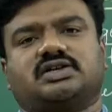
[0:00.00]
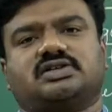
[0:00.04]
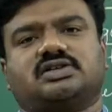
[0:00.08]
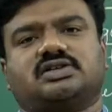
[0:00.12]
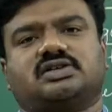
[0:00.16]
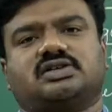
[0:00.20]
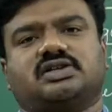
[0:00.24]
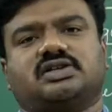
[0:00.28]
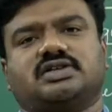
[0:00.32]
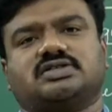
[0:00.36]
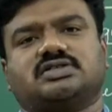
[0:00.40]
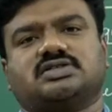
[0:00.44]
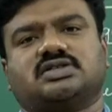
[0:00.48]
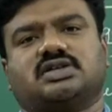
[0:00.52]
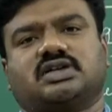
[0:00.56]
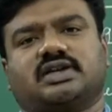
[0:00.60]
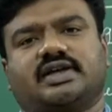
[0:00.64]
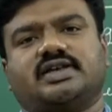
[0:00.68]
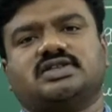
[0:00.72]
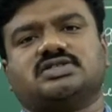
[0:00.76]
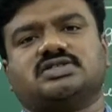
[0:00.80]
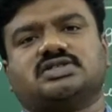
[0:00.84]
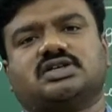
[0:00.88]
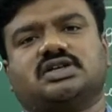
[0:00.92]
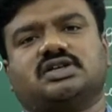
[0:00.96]
region is the
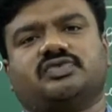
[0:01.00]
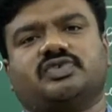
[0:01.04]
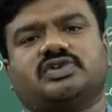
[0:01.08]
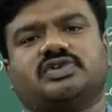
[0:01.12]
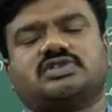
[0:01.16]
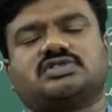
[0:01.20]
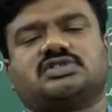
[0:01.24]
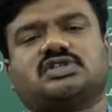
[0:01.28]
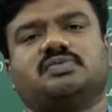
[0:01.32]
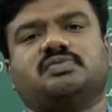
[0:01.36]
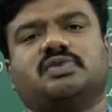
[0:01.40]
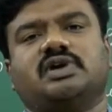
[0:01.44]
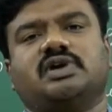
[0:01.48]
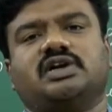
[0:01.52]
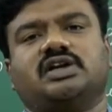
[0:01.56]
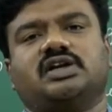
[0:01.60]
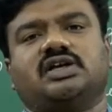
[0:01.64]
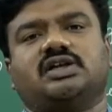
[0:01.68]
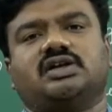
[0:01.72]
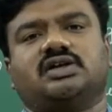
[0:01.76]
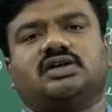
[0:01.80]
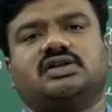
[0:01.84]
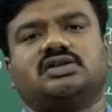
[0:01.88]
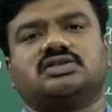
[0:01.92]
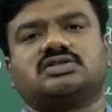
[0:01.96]
range in which the
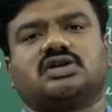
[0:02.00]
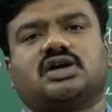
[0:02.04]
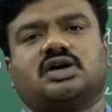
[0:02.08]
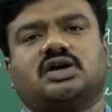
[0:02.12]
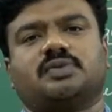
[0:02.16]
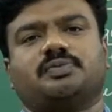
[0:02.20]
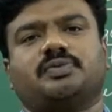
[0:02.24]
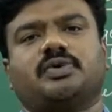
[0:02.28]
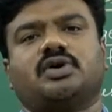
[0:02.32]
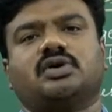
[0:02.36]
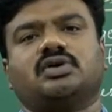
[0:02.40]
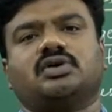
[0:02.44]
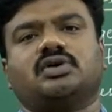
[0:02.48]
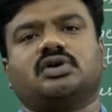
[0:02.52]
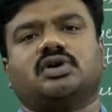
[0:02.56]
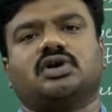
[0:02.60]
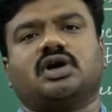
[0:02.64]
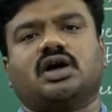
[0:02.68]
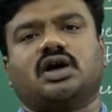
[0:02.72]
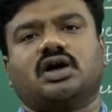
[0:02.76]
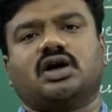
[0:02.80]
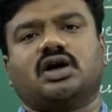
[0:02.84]
materials upon